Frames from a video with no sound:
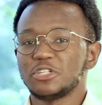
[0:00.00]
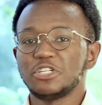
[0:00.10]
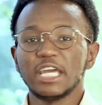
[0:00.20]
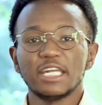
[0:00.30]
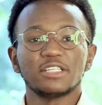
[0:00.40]

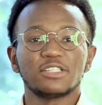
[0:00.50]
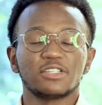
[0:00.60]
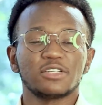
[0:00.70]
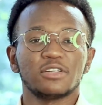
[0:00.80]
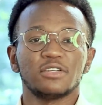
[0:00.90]

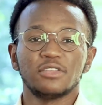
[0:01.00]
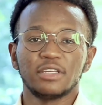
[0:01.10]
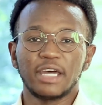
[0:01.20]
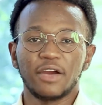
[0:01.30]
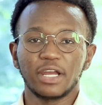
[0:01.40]
change
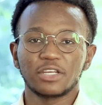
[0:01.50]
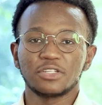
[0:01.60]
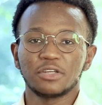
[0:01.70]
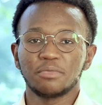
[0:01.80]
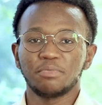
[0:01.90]
the
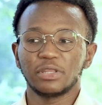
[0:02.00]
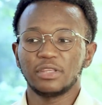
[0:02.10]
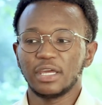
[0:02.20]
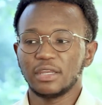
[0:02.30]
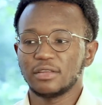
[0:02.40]
direction,
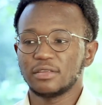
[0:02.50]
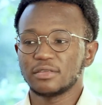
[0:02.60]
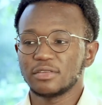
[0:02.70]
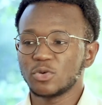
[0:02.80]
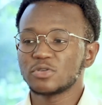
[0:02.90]
but then
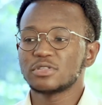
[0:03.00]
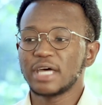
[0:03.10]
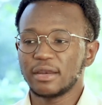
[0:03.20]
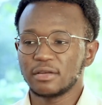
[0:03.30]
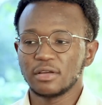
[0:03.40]
there was
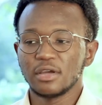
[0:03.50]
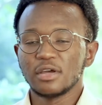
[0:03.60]
that